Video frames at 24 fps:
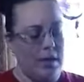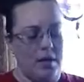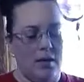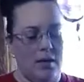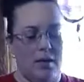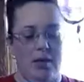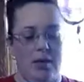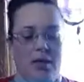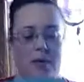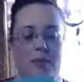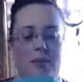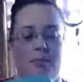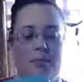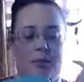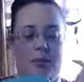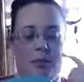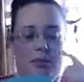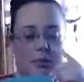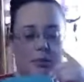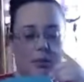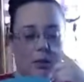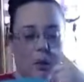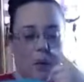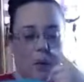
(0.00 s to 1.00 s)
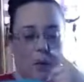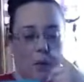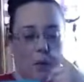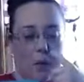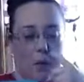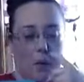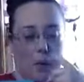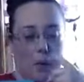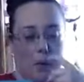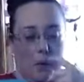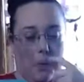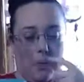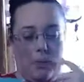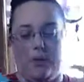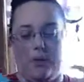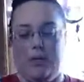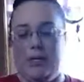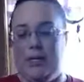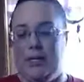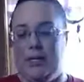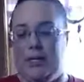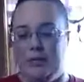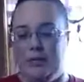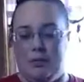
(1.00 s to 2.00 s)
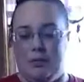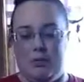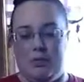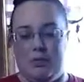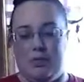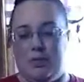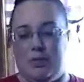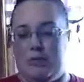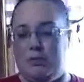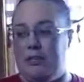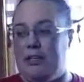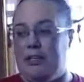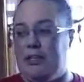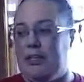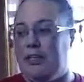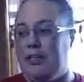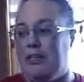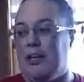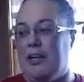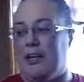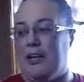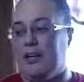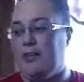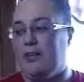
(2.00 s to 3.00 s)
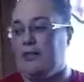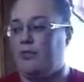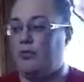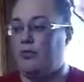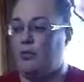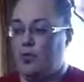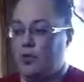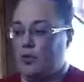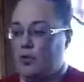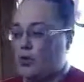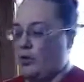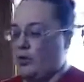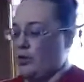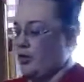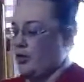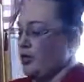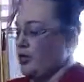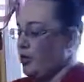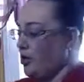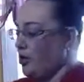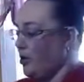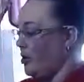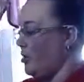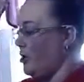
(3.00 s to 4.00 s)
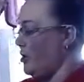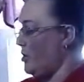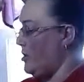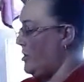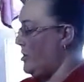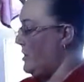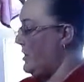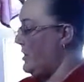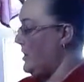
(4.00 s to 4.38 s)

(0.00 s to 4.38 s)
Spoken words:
It's really supposed to be like for sugar